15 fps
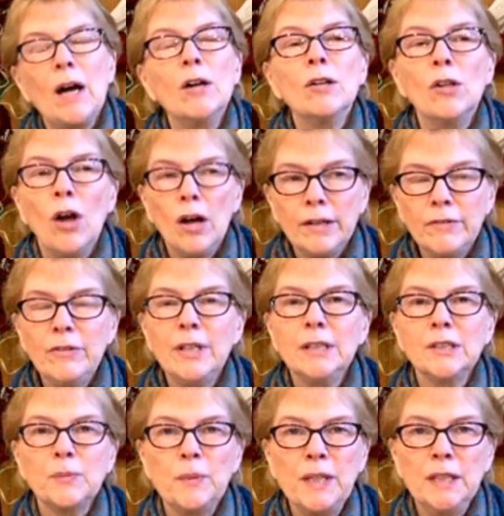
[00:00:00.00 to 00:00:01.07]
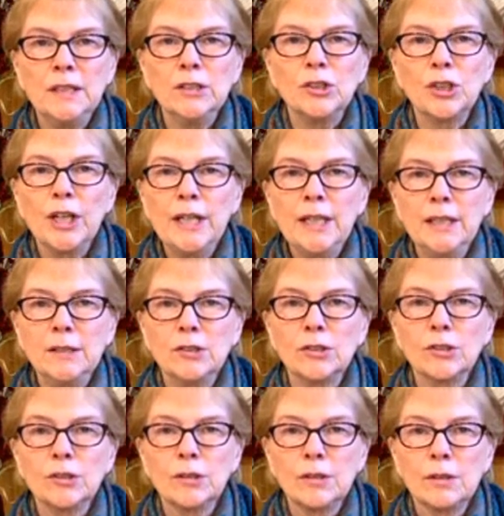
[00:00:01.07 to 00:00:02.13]
a lot of things begin to
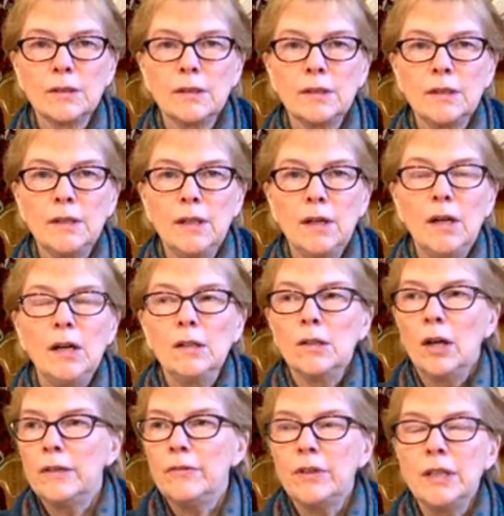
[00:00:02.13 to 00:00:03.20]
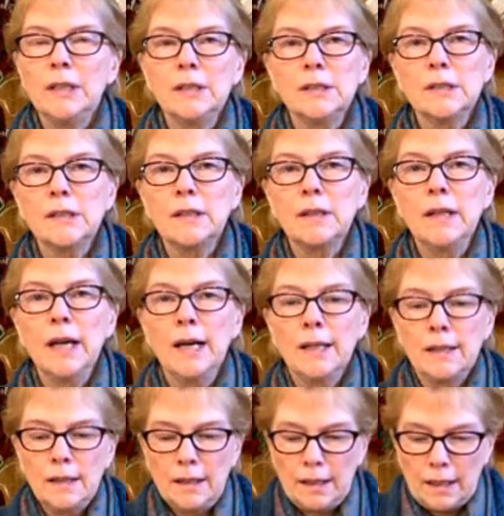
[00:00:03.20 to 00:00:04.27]
change. A lot of things
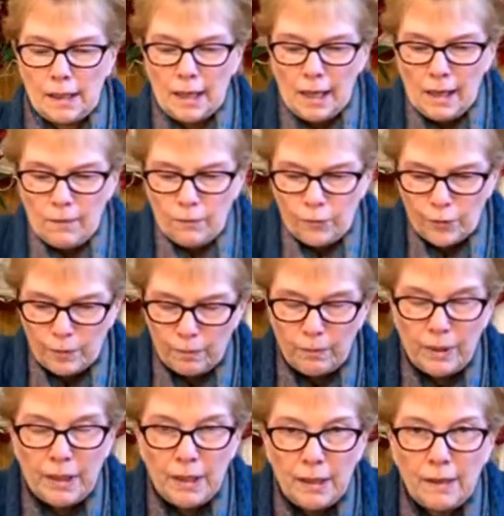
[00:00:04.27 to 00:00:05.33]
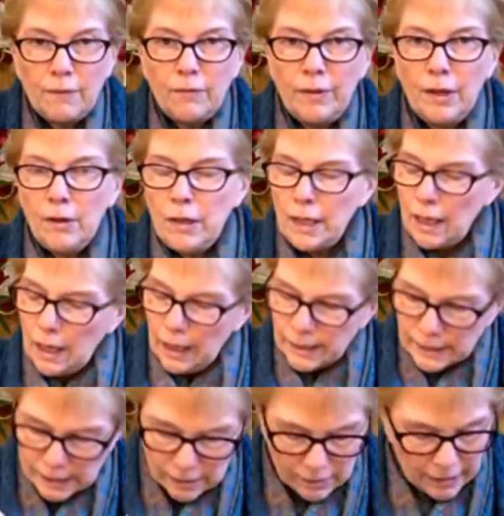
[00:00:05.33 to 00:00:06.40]
that came from being very
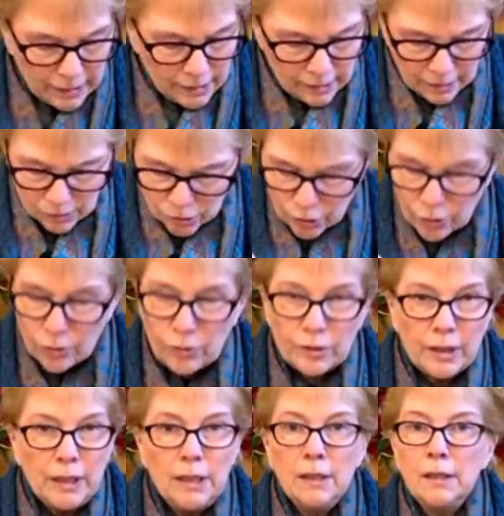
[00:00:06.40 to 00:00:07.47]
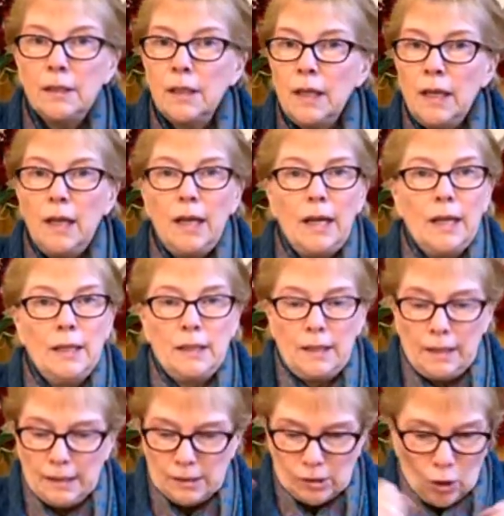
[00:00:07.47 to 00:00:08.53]
isolated and turtled in,
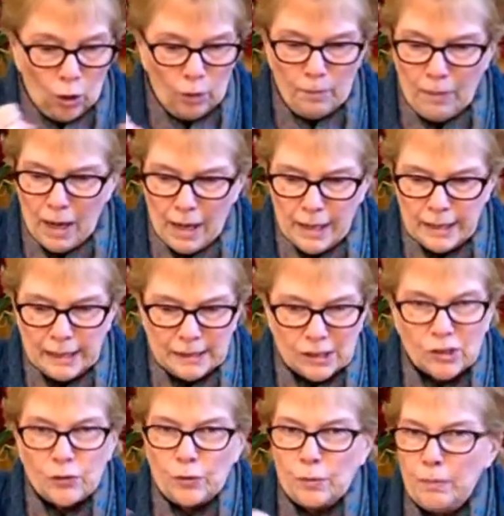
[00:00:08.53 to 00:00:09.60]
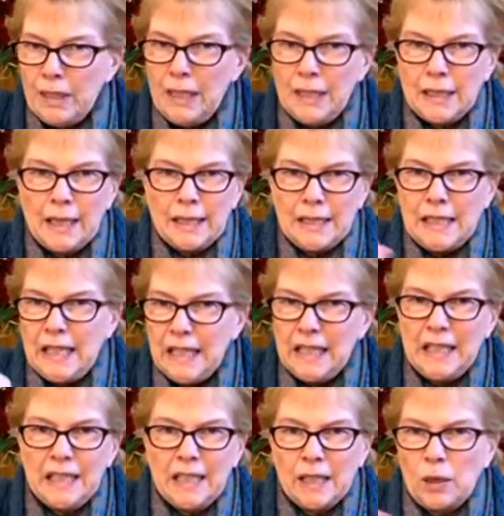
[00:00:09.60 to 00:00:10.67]
and it's all mine, and it's for me, and I need
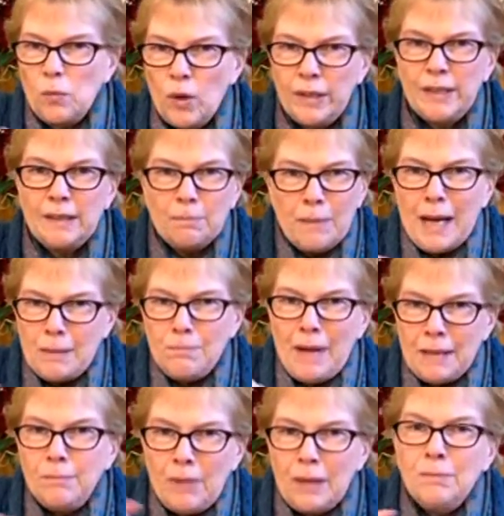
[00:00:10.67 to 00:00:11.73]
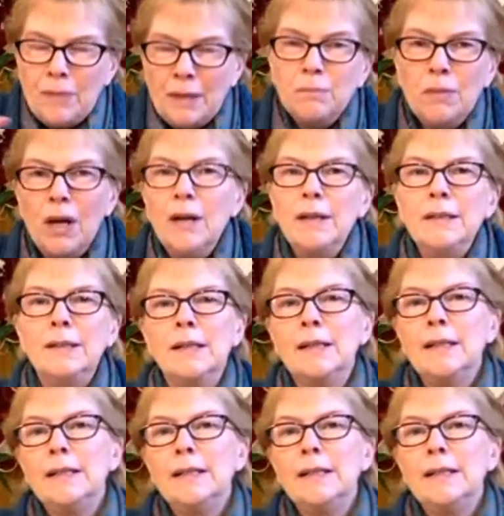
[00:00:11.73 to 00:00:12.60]
it, and I want it, mine, mine, mine, mine, mine.